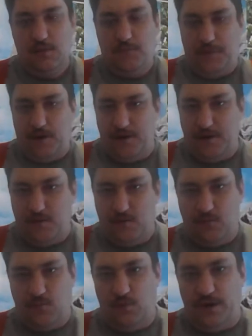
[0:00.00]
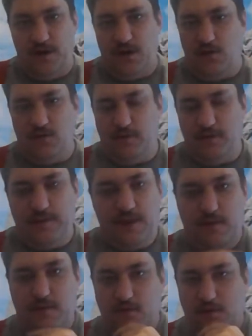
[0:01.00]
But we know that
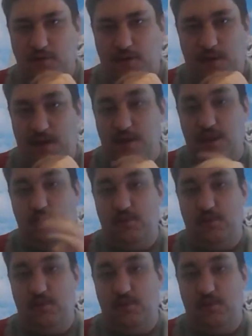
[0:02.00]
that's not the case.